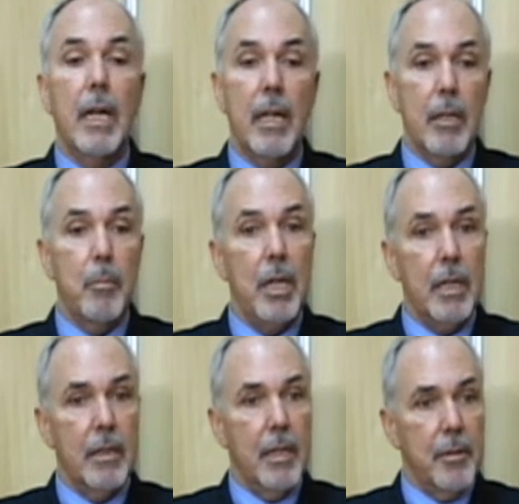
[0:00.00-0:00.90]
And at
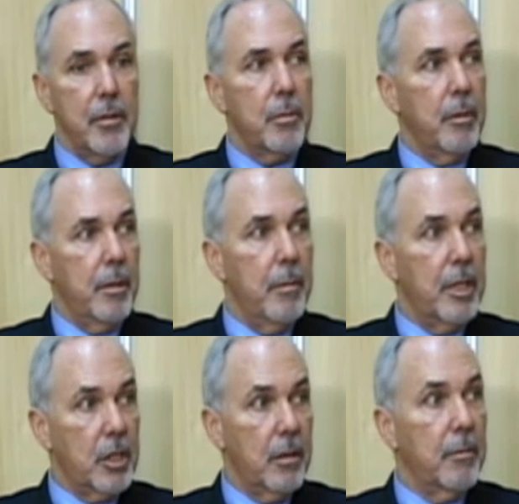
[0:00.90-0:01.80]
peak levels, we want
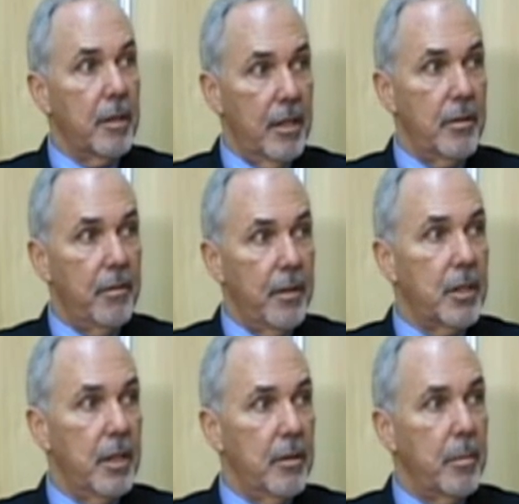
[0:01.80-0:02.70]
to make sure we're as
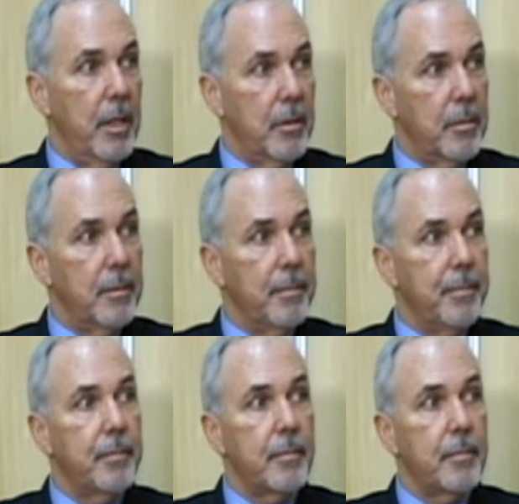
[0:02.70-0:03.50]
efficient as possible.